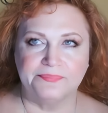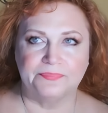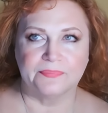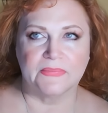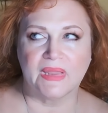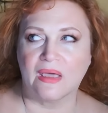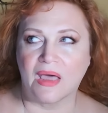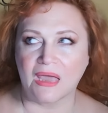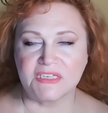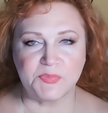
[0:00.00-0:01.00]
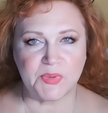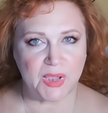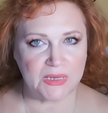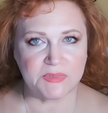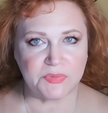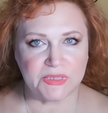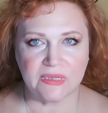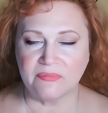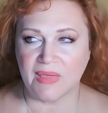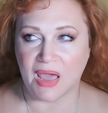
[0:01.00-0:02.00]
Well, now, I'll just be
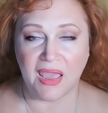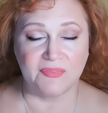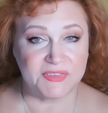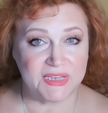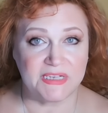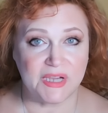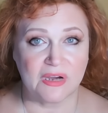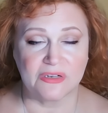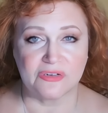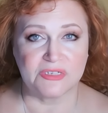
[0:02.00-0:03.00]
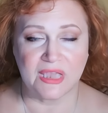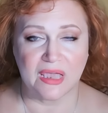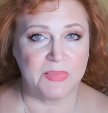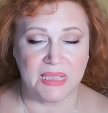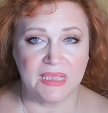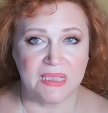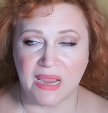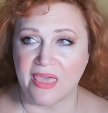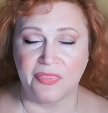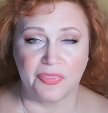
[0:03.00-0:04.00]
honest with you. I have seen doctors
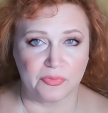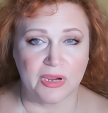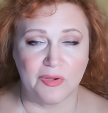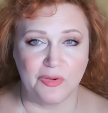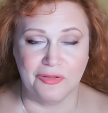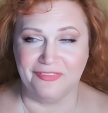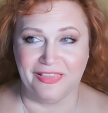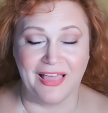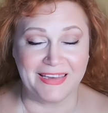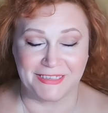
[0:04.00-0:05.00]
come in and throw